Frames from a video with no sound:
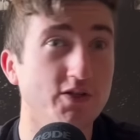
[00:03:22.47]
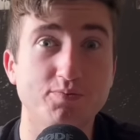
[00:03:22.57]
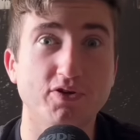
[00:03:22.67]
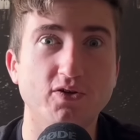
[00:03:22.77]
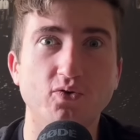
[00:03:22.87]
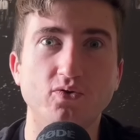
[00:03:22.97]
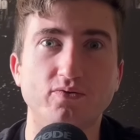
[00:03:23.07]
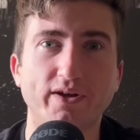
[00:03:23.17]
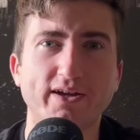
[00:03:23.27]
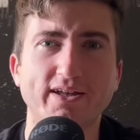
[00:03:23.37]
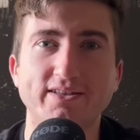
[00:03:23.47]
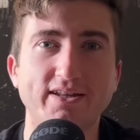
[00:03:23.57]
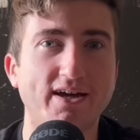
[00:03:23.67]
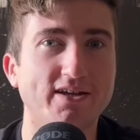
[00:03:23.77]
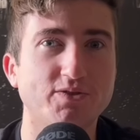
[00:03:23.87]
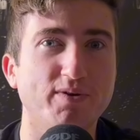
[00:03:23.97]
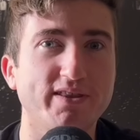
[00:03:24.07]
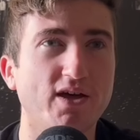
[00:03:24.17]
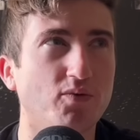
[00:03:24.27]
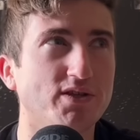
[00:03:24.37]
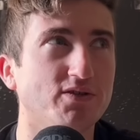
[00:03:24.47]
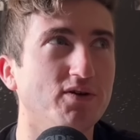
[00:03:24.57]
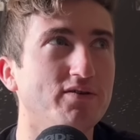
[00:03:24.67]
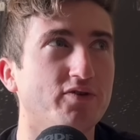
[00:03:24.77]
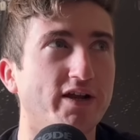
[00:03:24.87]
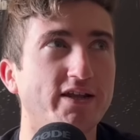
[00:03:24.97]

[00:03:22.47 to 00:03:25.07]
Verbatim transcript: pretty cool. Like, I did not expect that whatsoever. I didn't